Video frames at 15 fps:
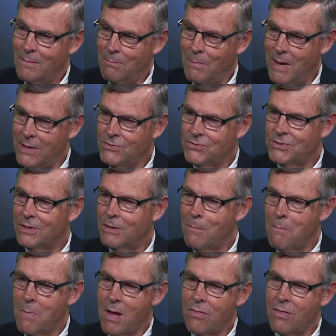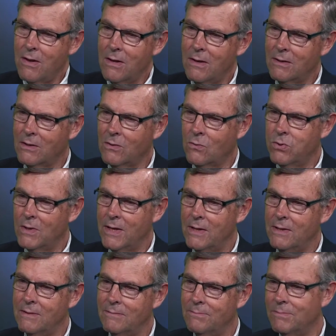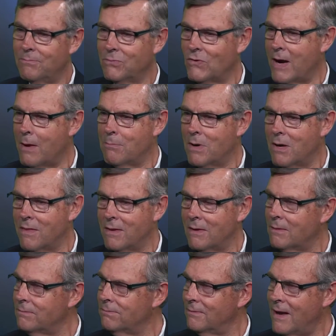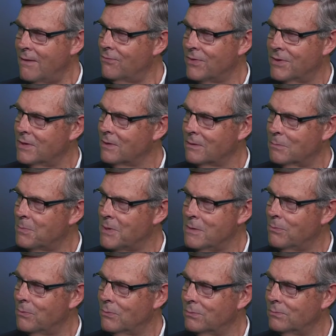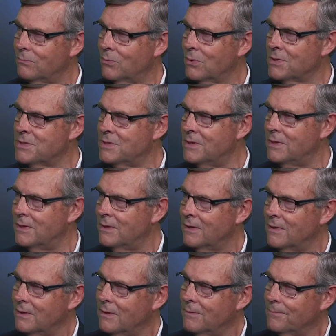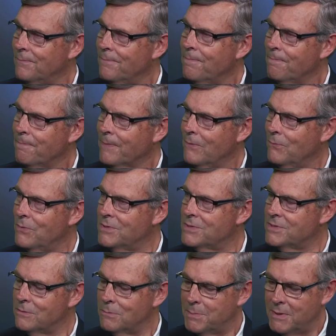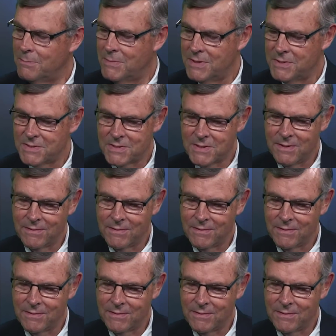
matriarch, mother, queen, grandmother, everything the people wanted. Uh, she'll be missed.